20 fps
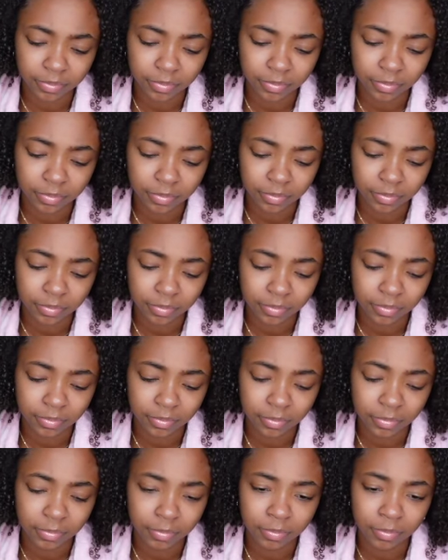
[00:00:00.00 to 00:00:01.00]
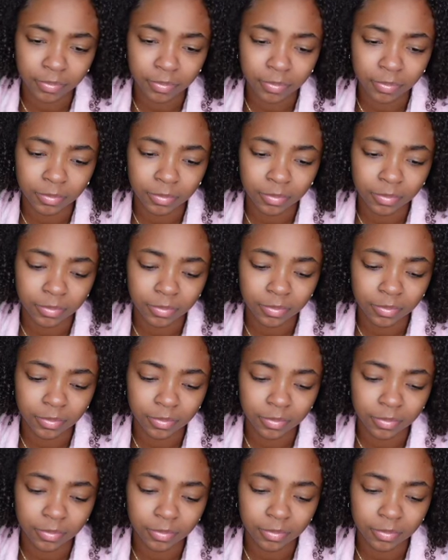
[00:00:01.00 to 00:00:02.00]

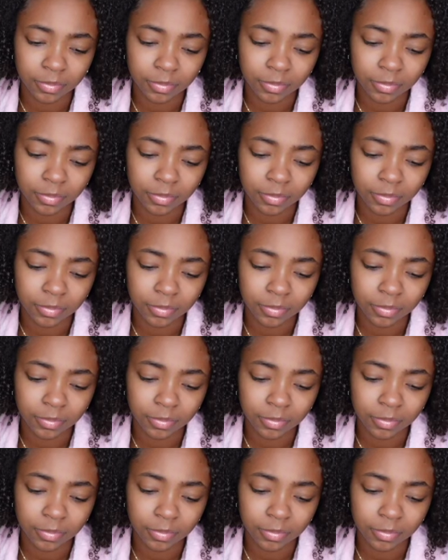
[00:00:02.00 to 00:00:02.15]
(no one is talking)